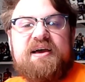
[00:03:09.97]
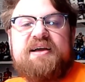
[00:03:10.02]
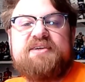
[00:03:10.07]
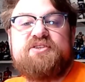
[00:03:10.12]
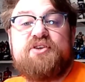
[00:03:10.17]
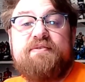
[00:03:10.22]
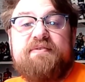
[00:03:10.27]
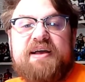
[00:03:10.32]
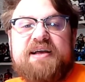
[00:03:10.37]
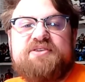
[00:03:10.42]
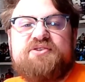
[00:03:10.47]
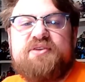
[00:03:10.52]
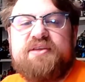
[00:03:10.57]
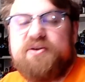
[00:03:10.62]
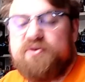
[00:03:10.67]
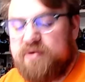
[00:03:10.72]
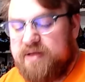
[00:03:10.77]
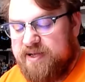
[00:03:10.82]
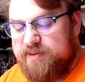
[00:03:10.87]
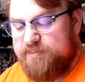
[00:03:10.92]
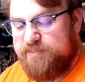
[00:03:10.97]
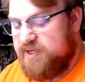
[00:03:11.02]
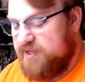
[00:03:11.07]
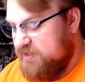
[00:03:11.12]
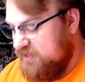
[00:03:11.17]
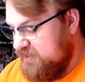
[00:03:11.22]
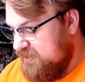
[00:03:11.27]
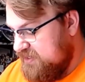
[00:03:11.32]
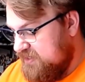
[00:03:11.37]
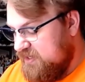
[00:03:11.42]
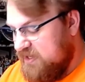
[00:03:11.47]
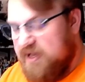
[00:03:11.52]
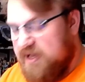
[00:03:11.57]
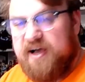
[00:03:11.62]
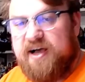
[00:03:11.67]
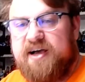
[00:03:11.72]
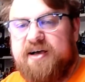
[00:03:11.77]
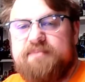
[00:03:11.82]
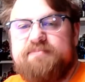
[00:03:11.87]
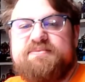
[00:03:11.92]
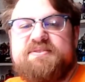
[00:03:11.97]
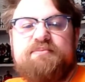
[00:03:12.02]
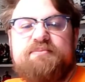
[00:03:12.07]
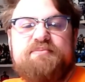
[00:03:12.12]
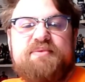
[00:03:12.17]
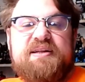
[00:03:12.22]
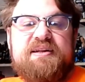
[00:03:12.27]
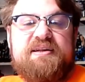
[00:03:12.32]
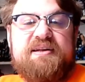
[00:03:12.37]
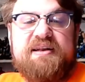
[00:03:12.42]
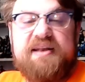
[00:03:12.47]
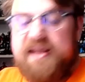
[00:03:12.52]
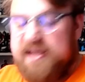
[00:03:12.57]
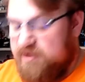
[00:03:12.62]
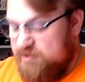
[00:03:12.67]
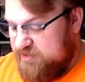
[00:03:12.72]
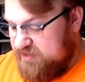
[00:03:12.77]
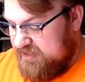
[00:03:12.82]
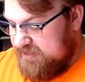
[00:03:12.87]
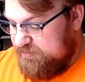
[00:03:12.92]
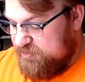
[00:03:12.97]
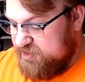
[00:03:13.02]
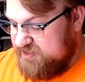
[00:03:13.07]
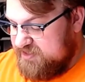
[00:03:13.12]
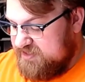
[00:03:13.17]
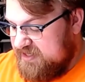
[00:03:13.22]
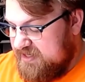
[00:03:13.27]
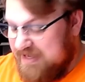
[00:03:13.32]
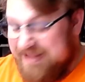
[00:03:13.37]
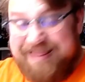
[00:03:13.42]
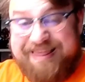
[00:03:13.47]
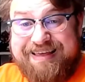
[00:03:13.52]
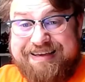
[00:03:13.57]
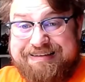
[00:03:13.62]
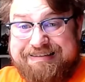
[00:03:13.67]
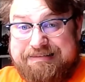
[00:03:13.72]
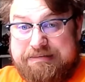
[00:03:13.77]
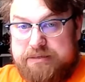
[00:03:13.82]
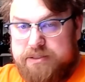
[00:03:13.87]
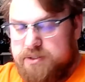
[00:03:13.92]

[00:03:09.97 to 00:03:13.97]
I should have actually grabbed some nail clippers, I think.